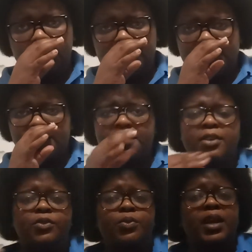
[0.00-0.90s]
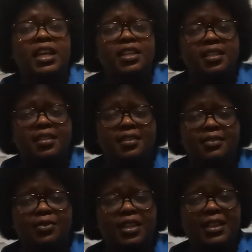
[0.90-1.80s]
excuse me, read
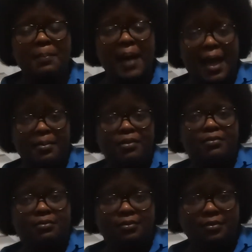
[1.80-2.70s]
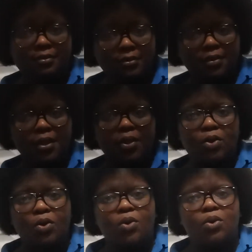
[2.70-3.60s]
the Bible,
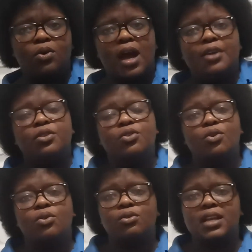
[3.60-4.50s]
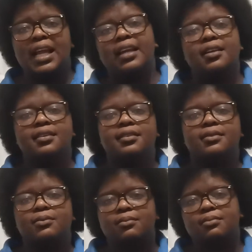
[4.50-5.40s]
or I don't know, like,
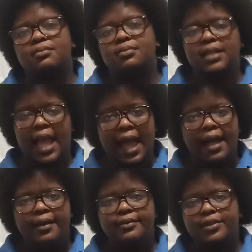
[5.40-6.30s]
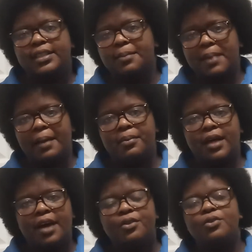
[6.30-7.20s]
yeah, read the Bible.
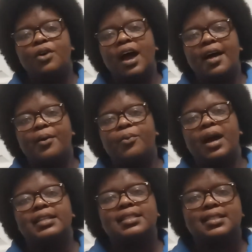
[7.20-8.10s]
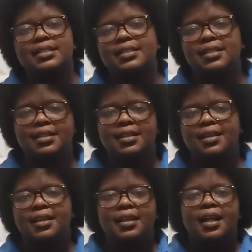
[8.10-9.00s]
I don't know what
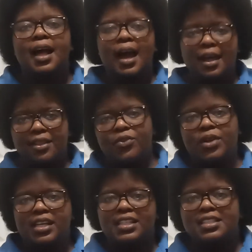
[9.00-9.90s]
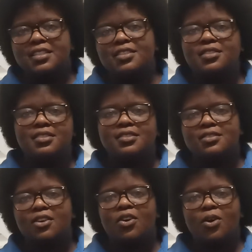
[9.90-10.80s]
other religions
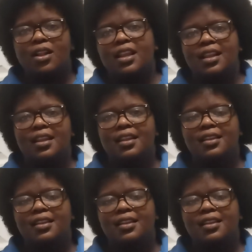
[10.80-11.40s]
call